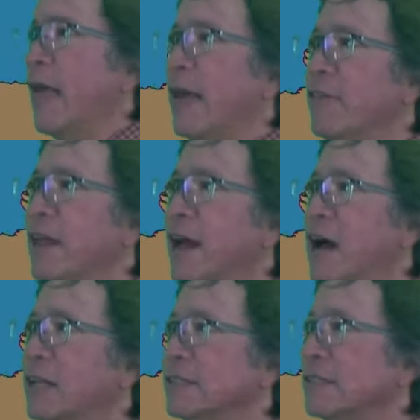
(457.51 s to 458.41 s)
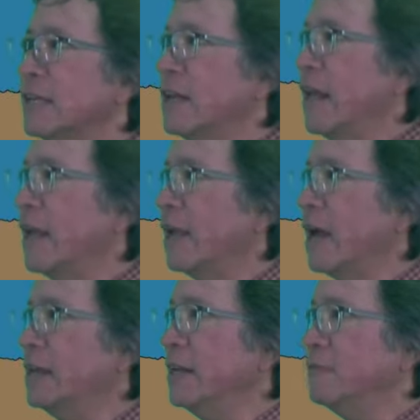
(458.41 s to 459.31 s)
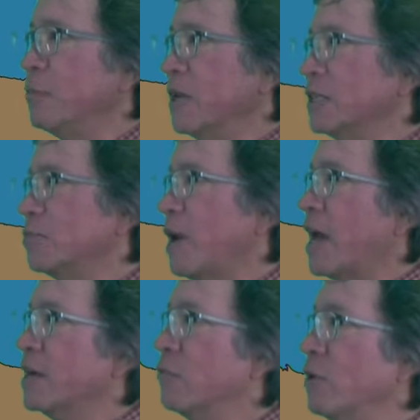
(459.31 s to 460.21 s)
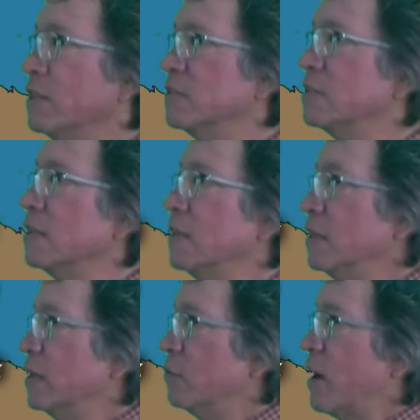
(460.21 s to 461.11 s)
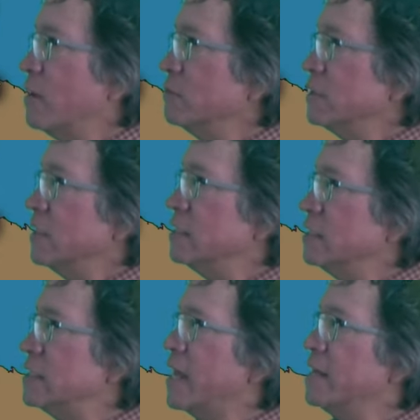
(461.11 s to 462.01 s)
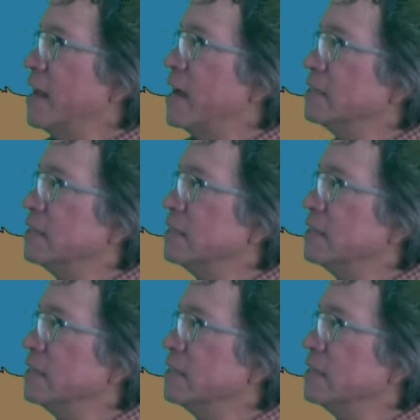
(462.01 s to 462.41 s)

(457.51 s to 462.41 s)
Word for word: And then on Sunday, kind of a mixed bag of winds around uh, 10 knots